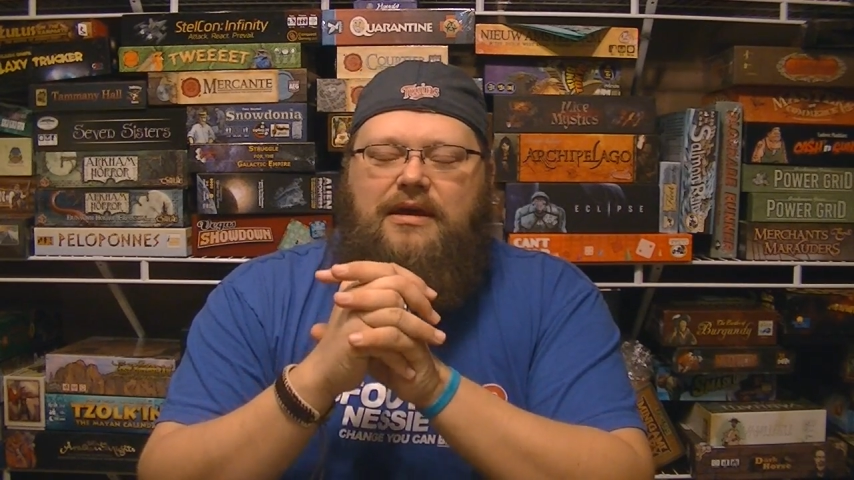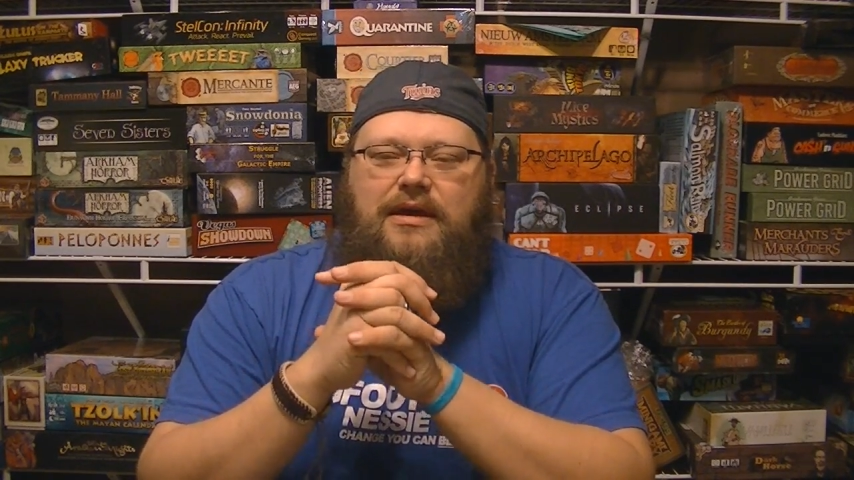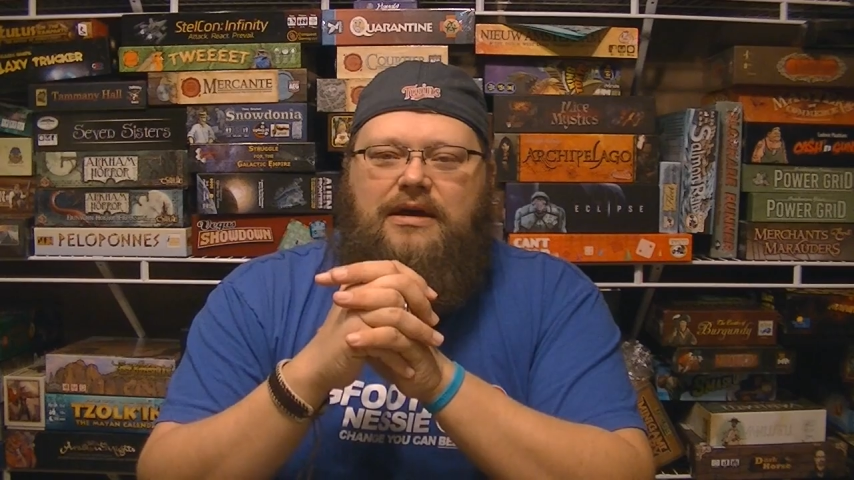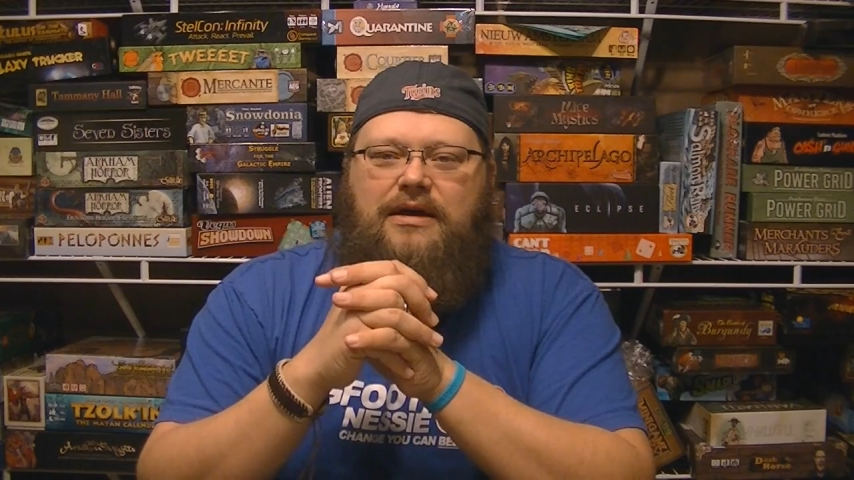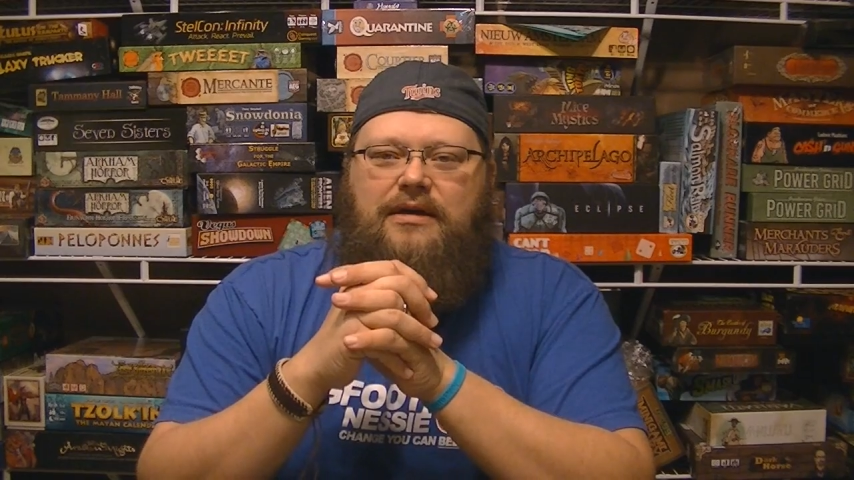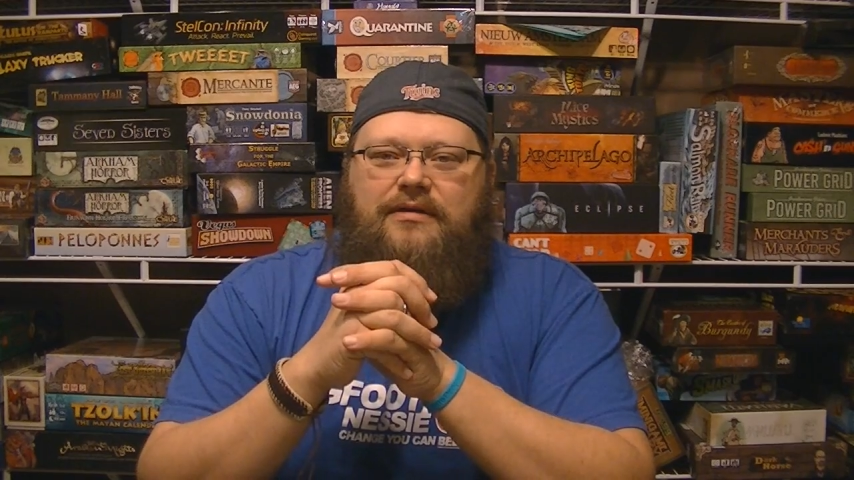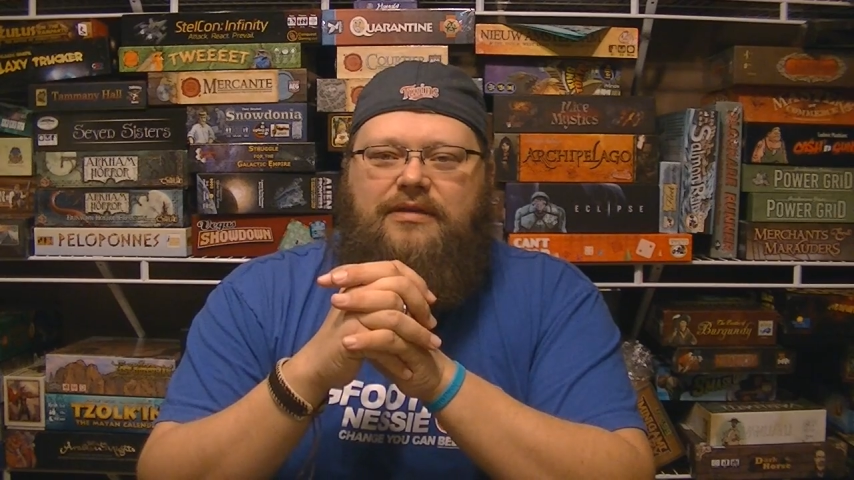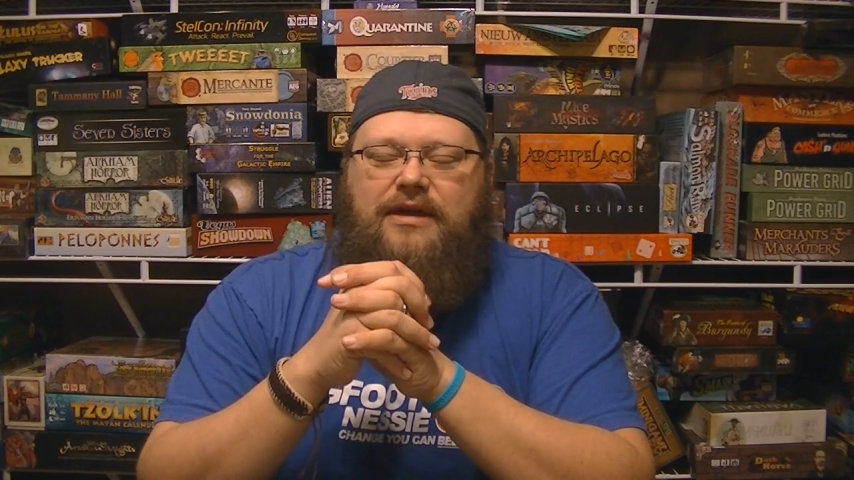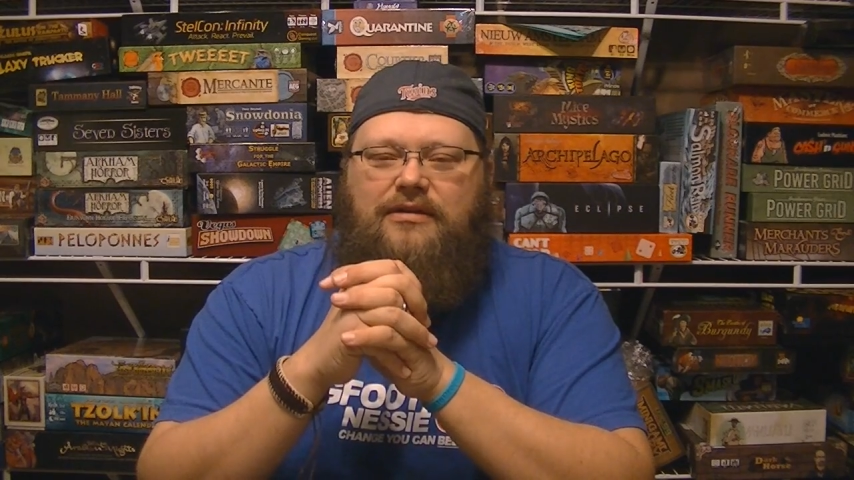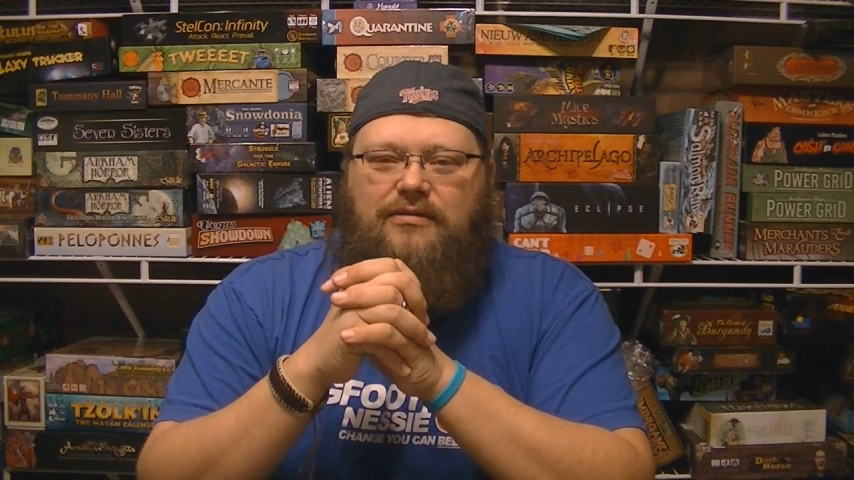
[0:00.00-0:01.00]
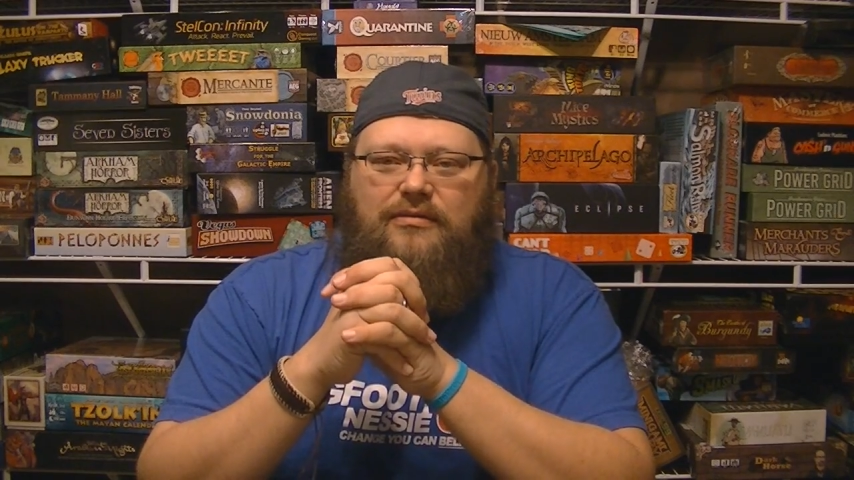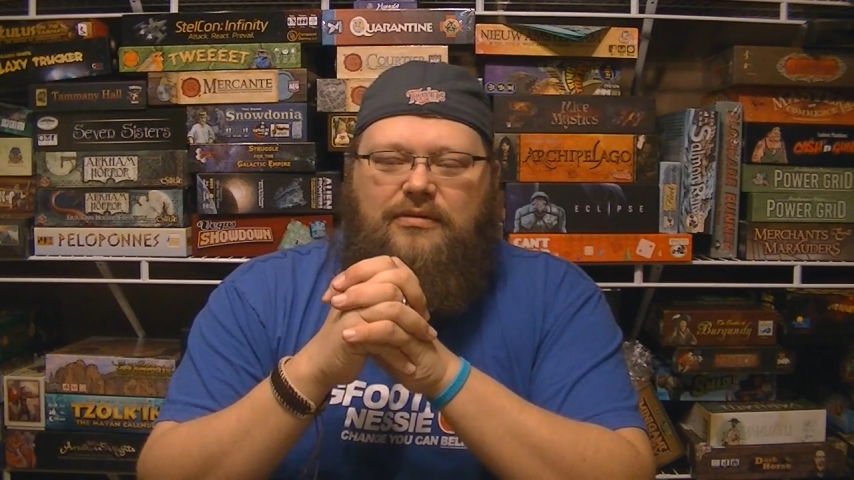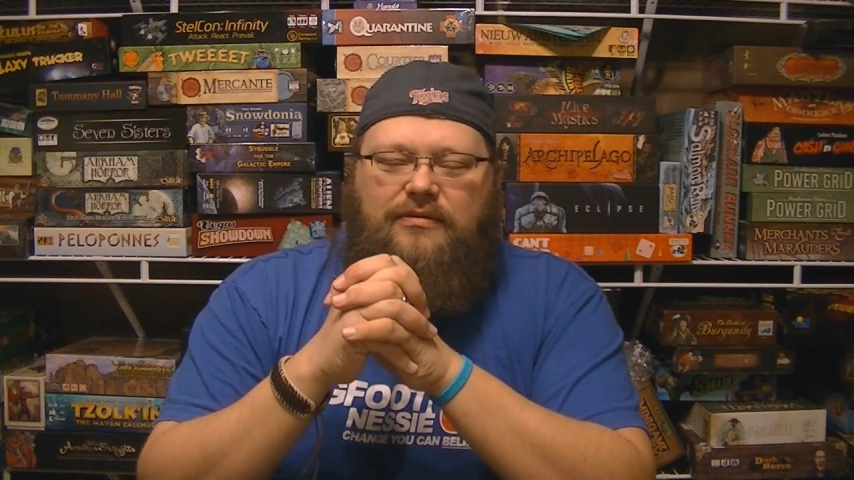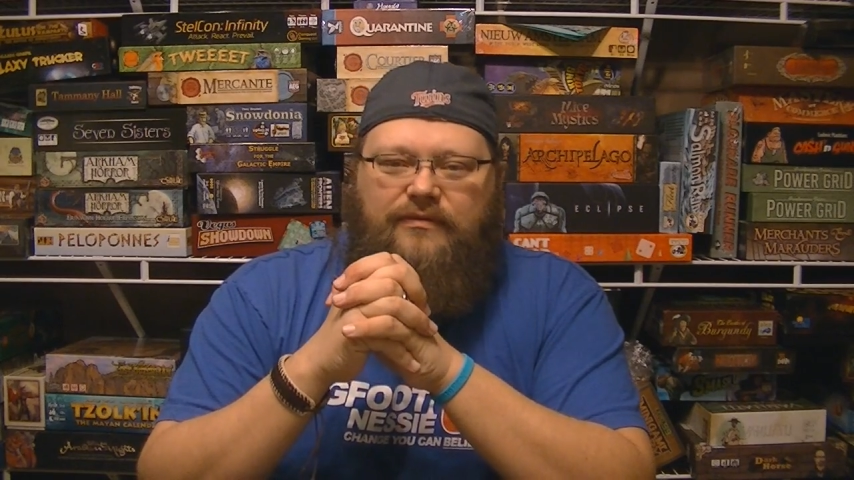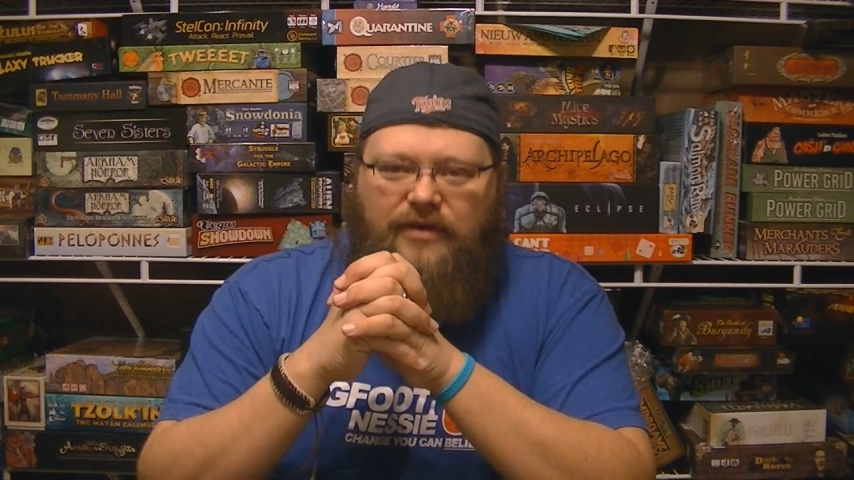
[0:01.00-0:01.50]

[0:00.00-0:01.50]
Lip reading: Thank you